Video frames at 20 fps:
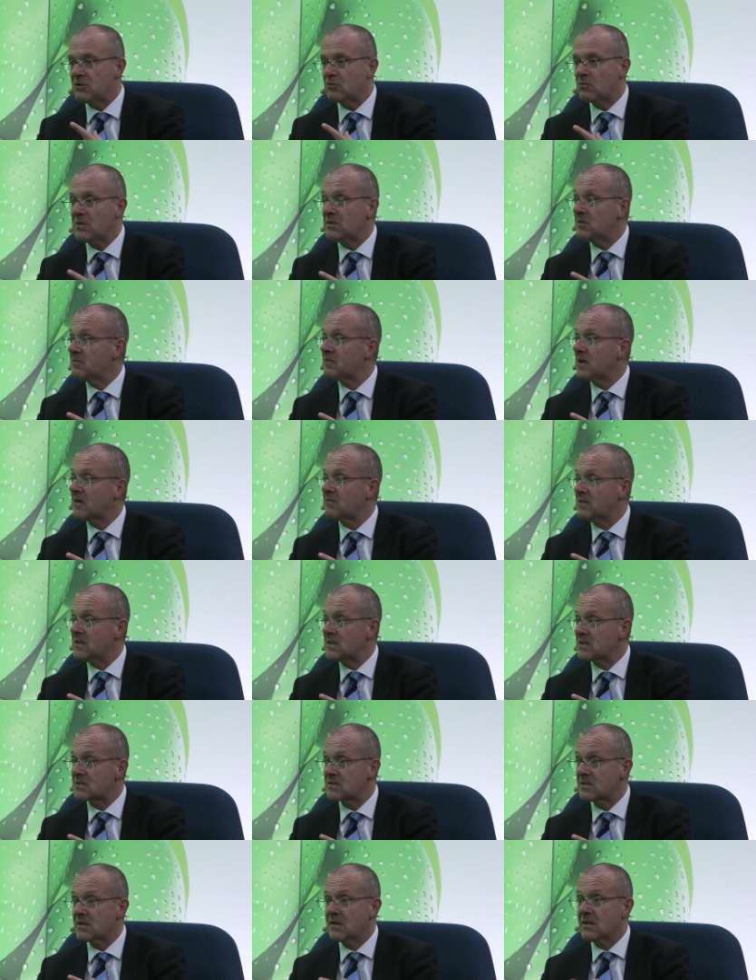25
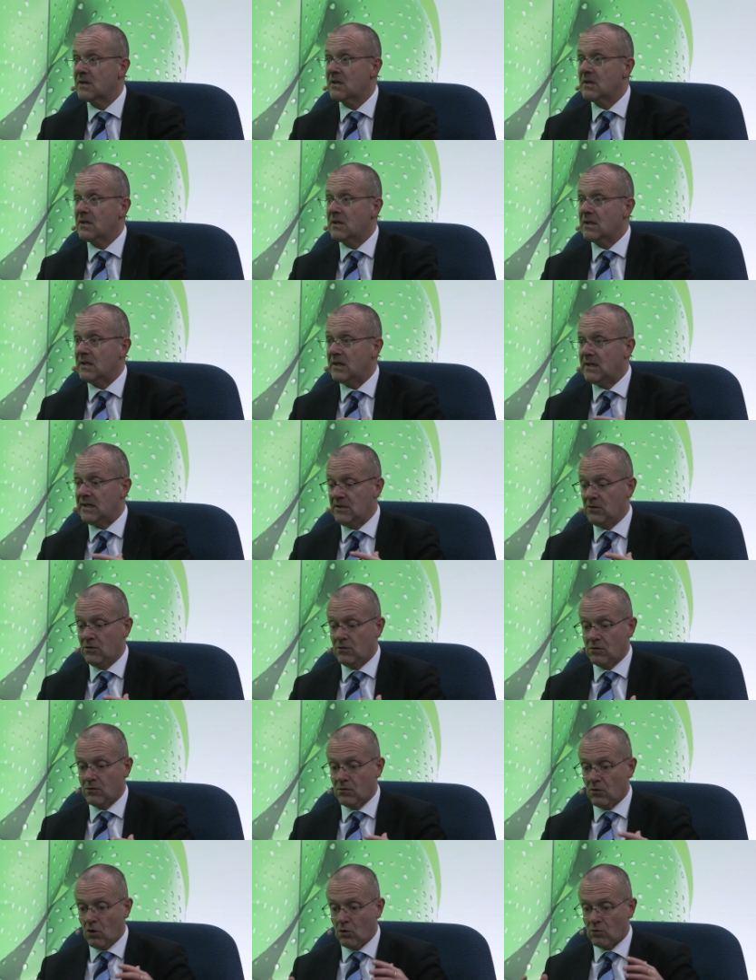years, in
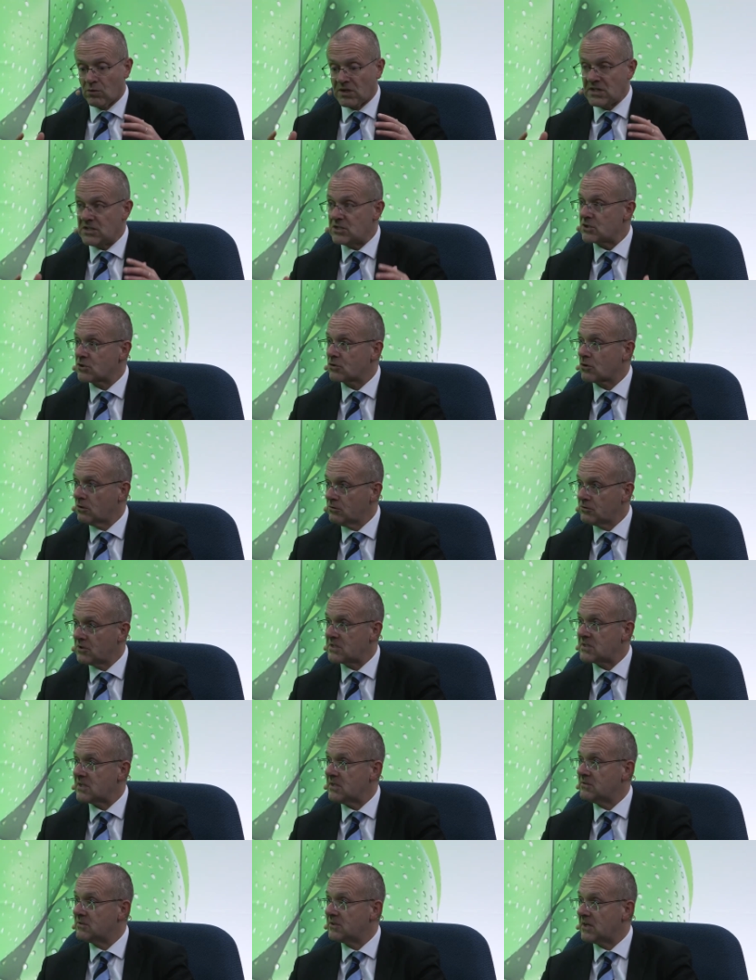our richest countries
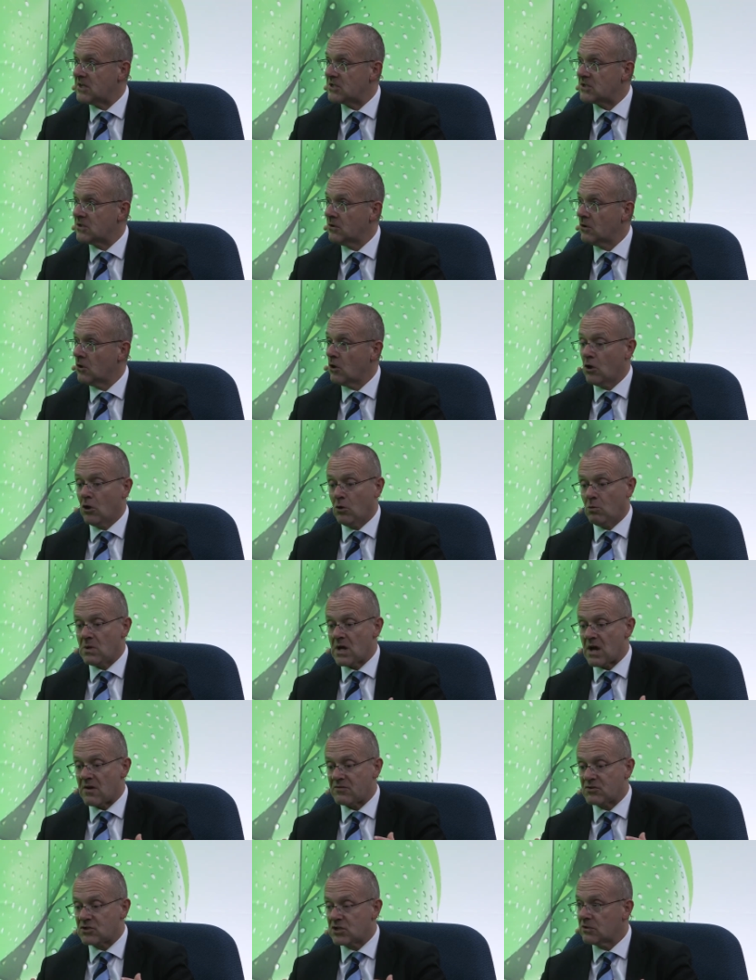in the region, we
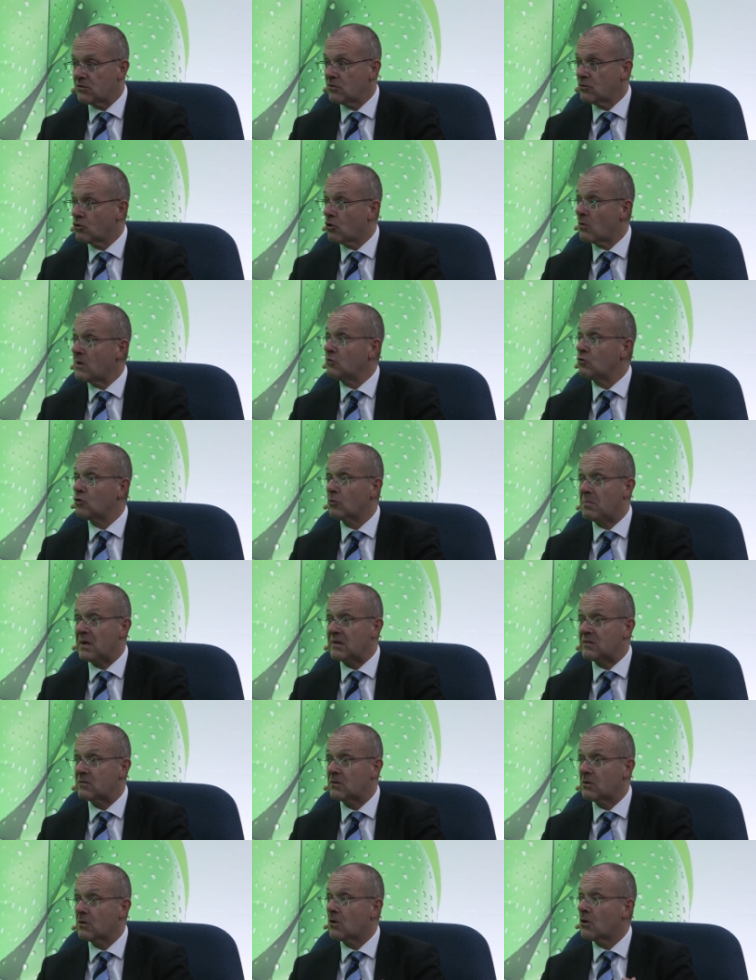have children going to bed
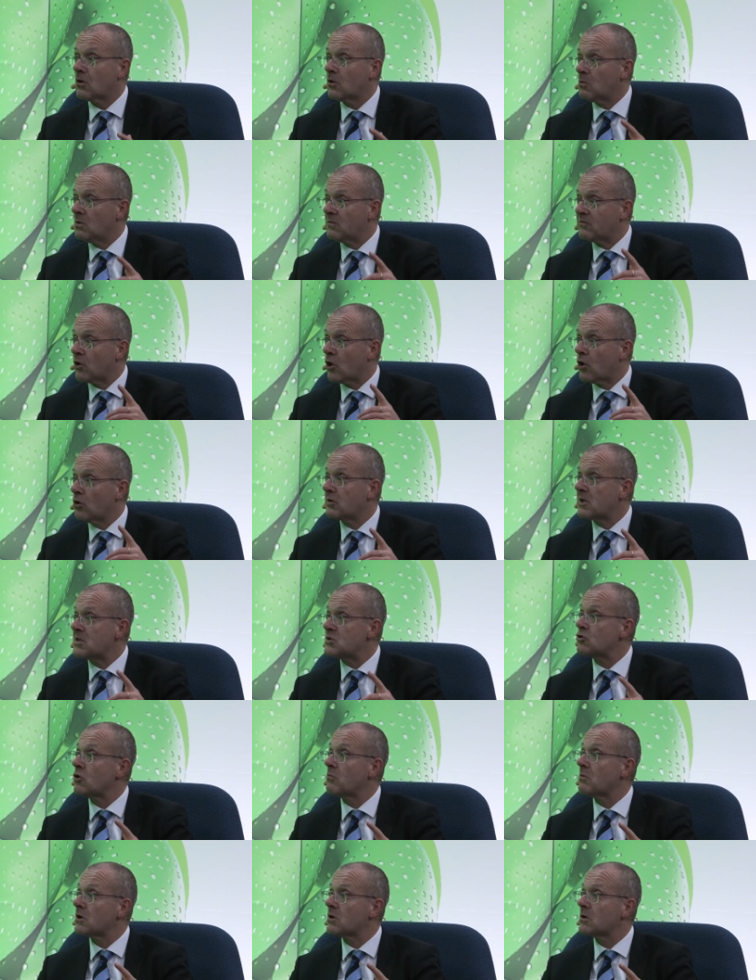with a hungry
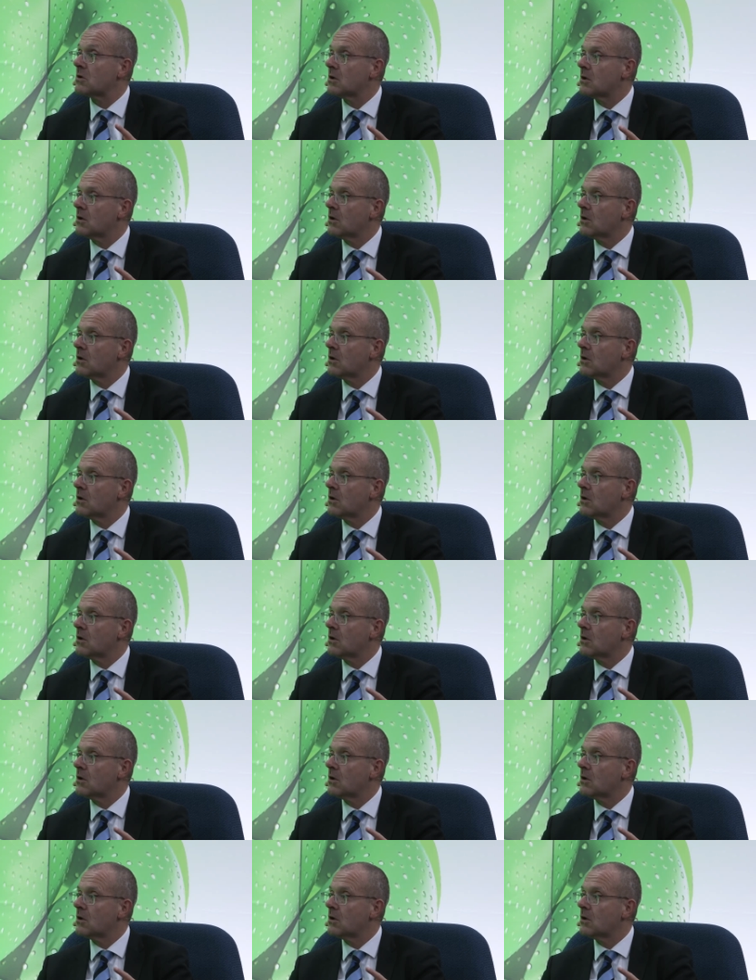stomach.